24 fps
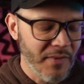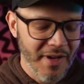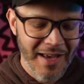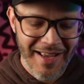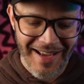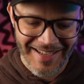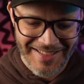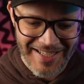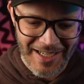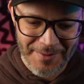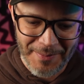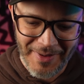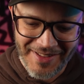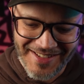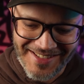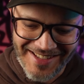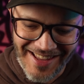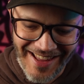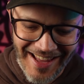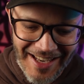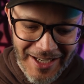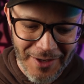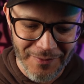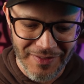I talked about this
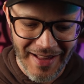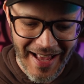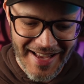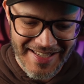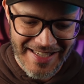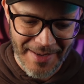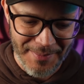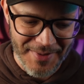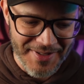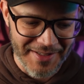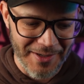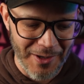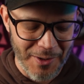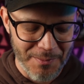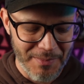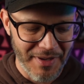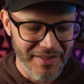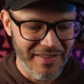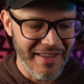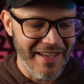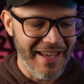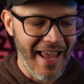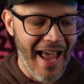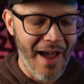at the end of last episode,
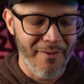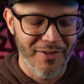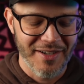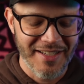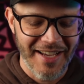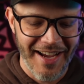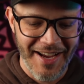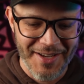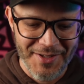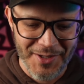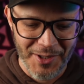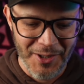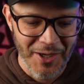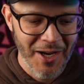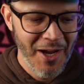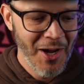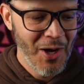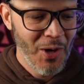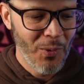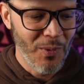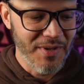but the advertiser